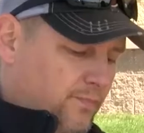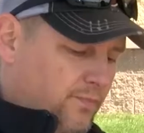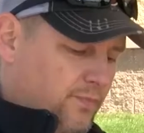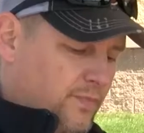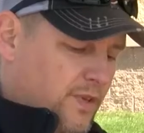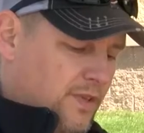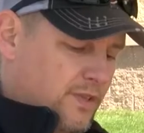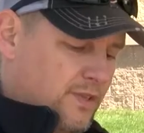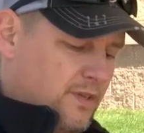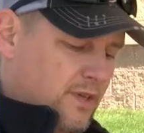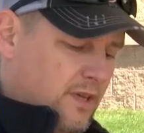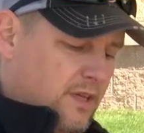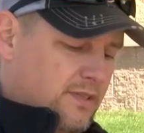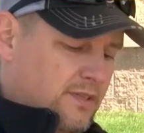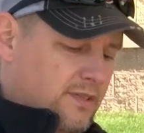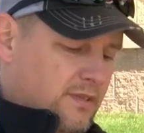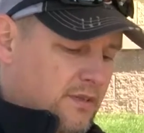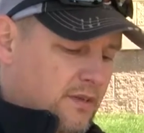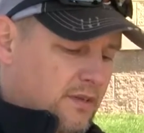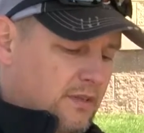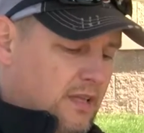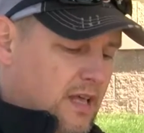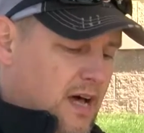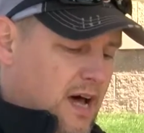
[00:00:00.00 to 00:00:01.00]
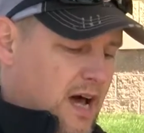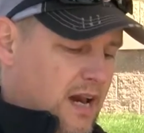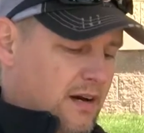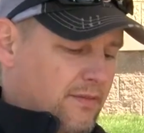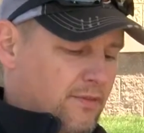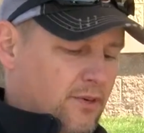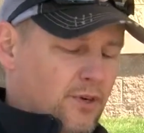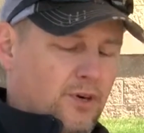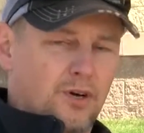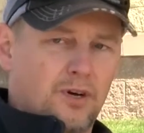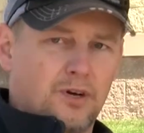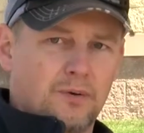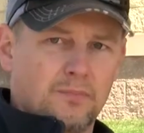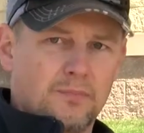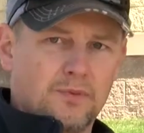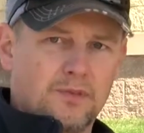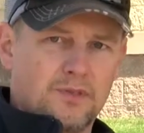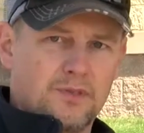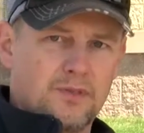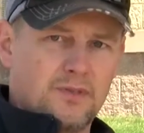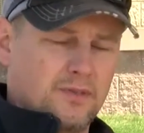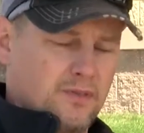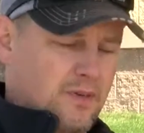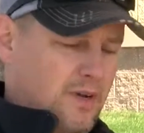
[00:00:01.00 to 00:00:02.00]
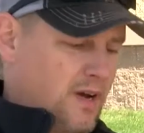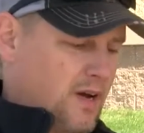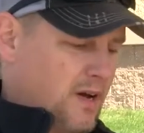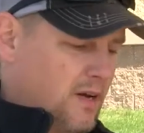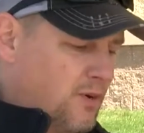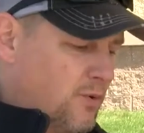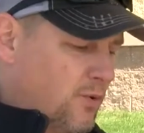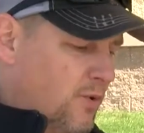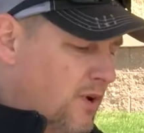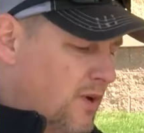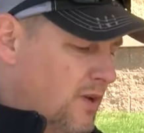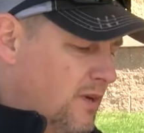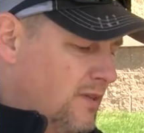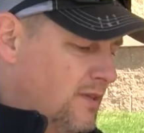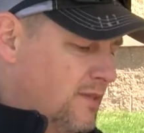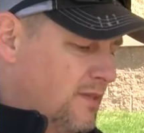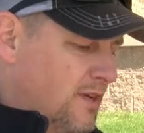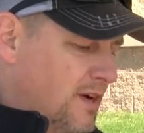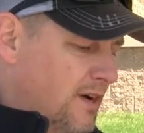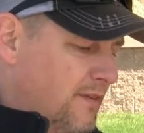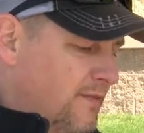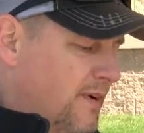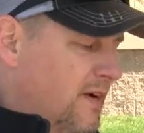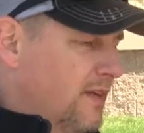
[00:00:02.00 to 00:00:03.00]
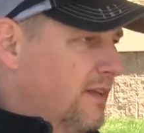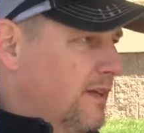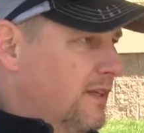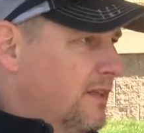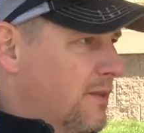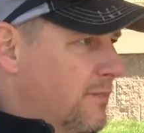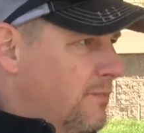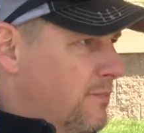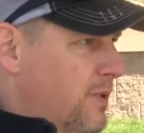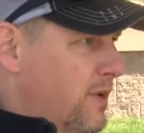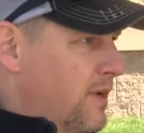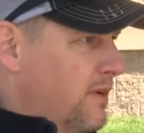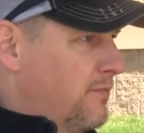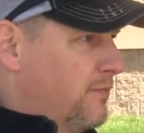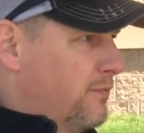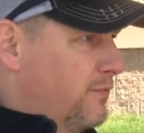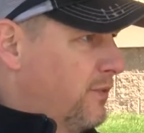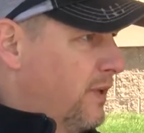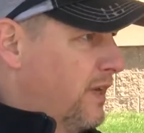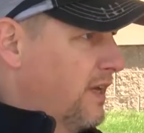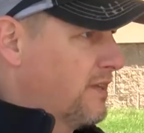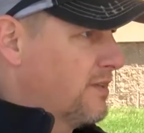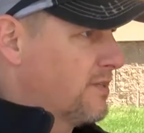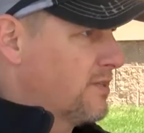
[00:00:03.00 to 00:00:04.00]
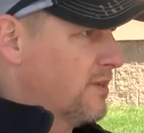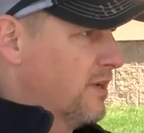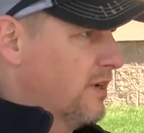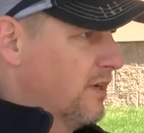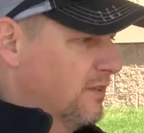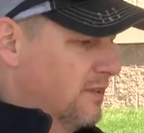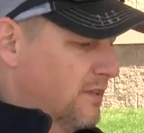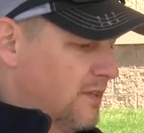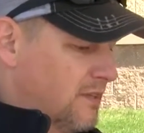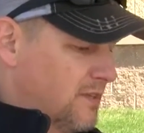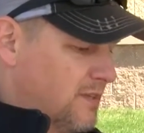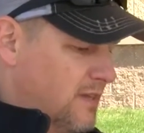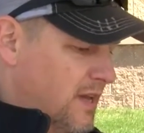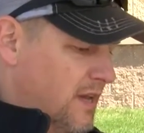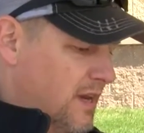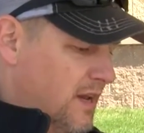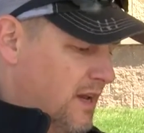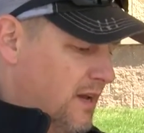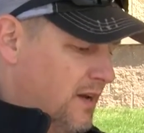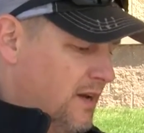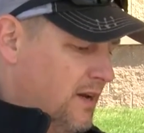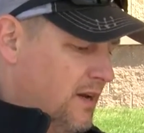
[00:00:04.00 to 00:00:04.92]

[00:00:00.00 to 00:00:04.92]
It's a lot of herbs, quality stuff. I like the big flake salt that's in it.